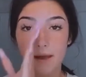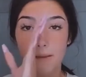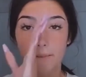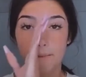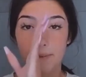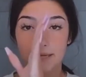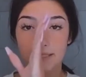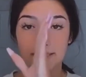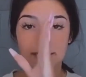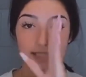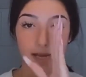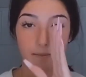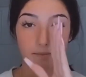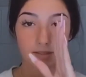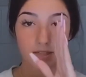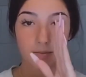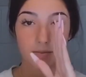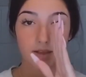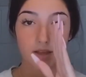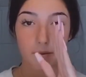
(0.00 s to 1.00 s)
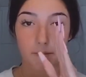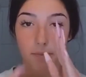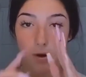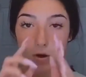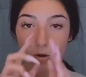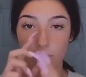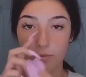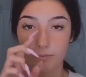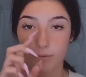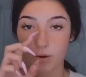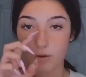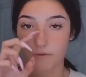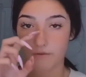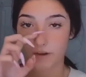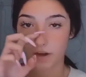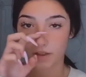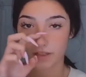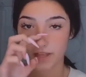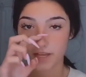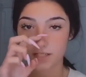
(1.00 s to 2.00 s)
my septum and the bone both
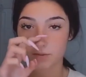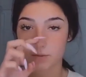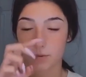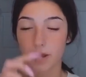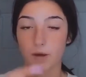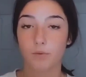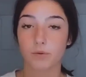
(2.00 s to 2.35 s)
fell this way,